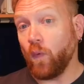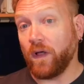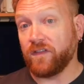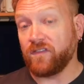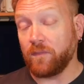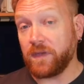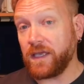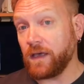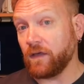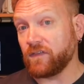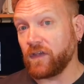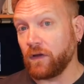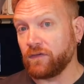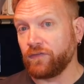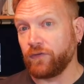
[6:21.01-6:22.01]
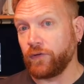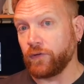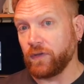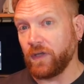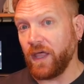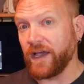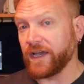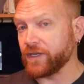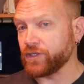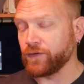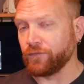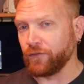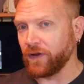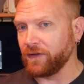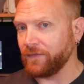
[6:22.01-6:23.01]
while somebody else goes through your luggage in
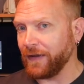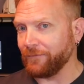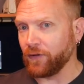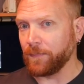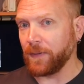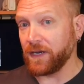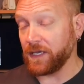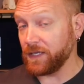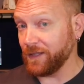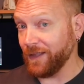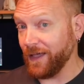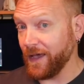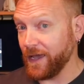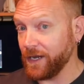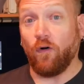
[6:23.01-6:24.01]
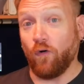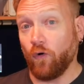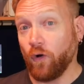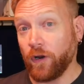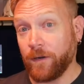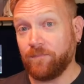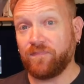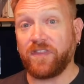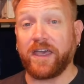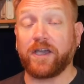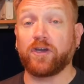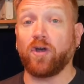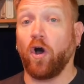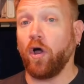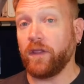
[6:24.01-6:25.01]
front of everybody in line. Or they
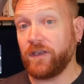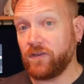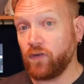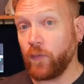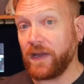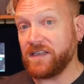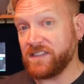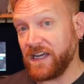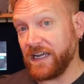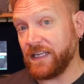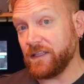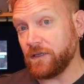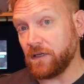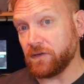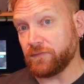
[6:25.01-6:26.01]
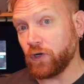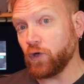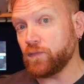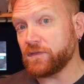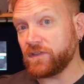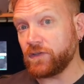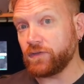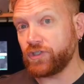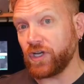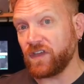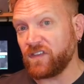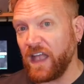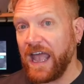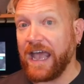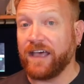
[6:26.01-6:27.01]
could haul you to a tiny little room to
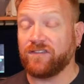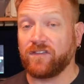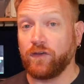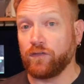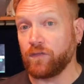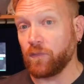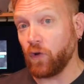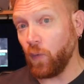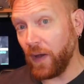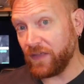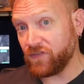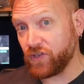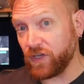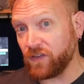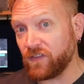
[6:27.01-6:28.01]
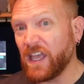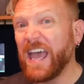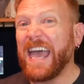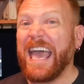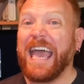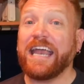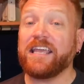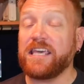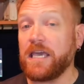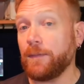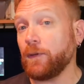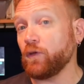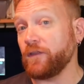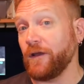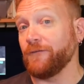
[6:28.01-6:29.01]
just ask you some questions and
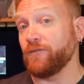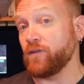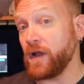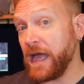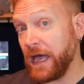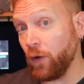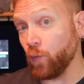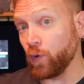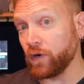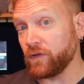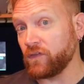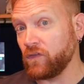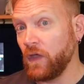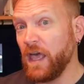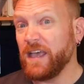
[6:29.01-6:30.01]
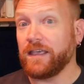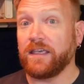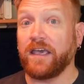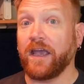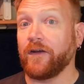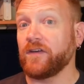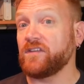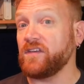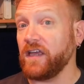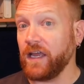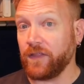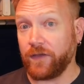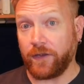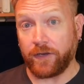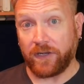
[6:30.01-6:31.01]
keep you there for hours,
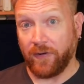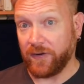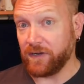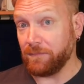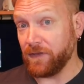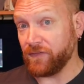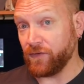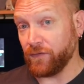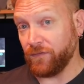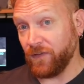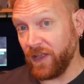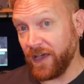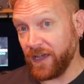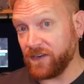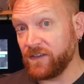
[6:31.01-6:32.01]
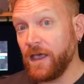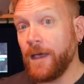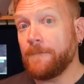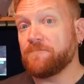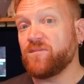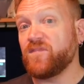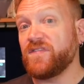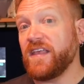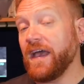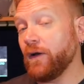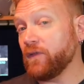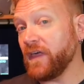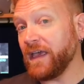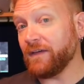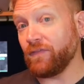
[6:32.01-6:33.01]
guaranteeing that you're going to miss your flight.
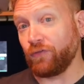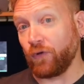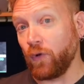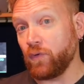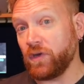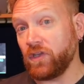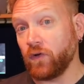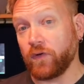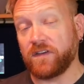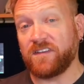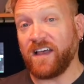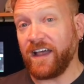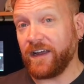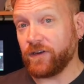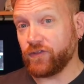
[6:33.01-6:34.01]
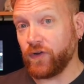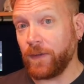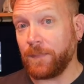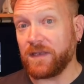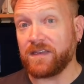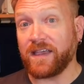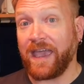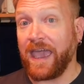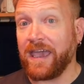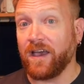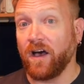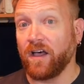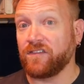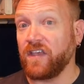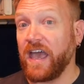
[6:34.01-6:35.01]
Now they have thrown your entire trip into
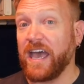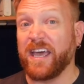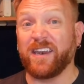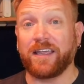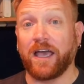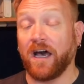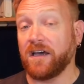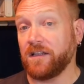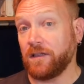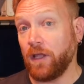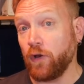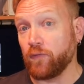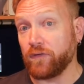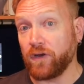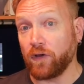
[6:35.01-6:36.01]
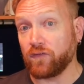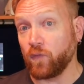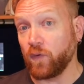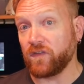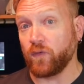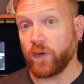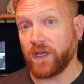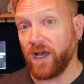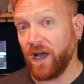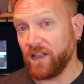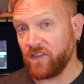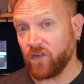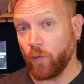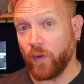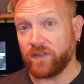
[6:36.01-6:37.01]
chaos, and God alone knows what sort of
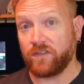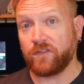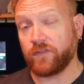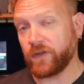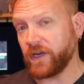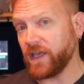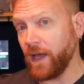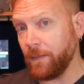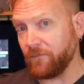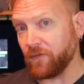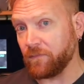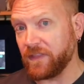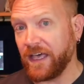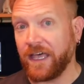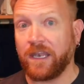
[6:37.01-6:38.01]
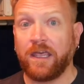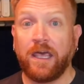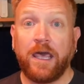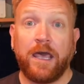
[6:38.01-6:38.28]
consequences are going to come from that.